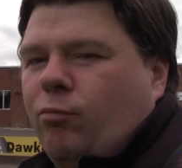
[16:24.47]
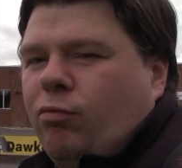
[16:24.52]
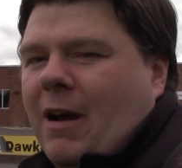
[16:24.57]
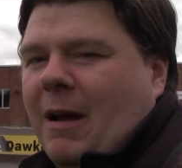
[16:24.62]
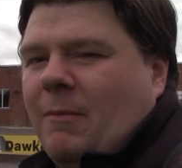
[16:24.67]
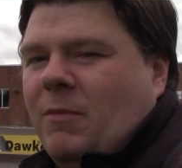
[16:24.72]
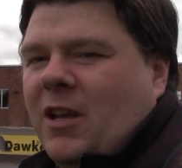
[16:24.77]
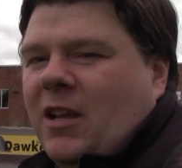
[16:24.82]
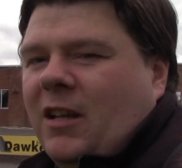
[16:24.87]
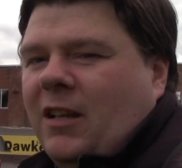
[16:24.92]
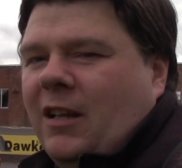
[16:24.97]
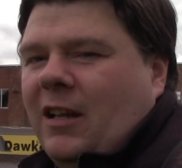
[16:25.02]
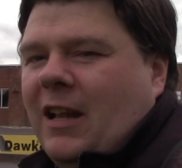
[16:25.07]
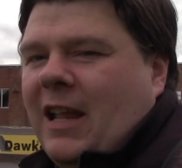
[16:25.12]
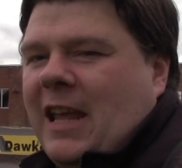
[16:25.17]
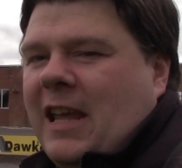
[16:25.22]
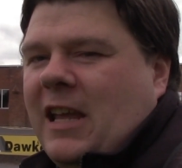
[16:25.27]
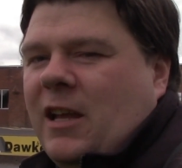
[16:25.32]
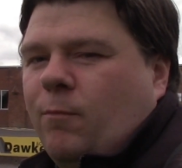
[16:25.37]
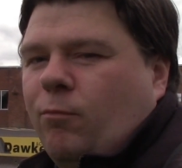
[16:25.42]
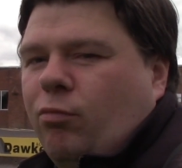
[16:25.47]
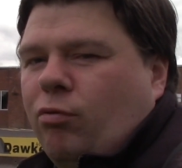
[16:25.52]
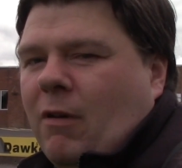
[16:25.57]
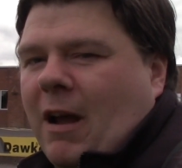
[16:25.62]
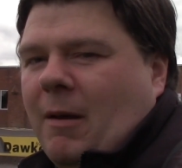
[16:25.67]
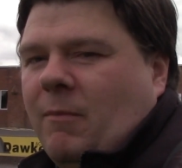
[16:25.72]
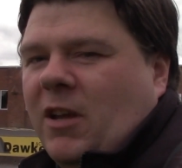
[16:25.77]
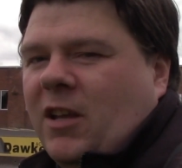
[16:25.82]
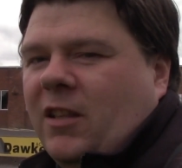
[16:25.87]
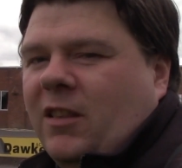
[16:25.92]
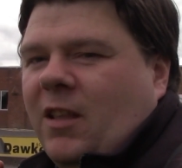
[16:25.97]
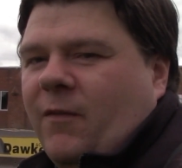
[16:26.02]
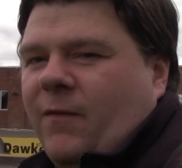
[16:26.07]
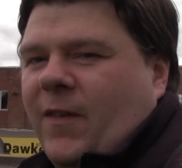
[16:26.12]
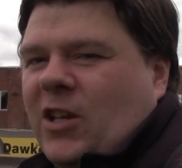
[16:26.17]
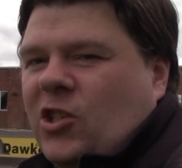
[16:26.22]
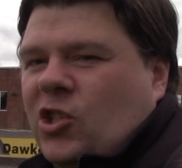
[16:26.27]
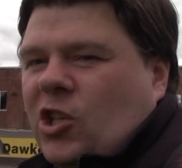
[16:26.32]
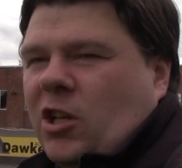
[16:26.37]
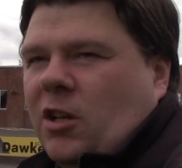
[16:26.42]
Premier League Premier
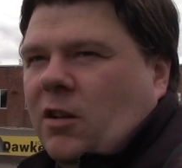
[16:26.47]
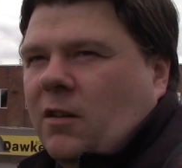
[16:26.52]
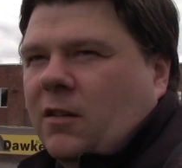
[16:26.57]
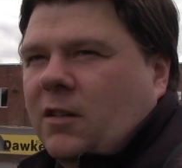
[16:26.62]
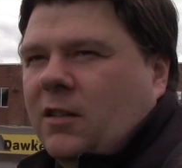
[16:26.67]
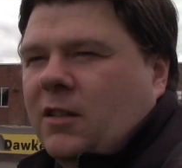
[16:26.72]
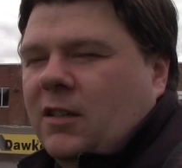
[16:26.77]
Division.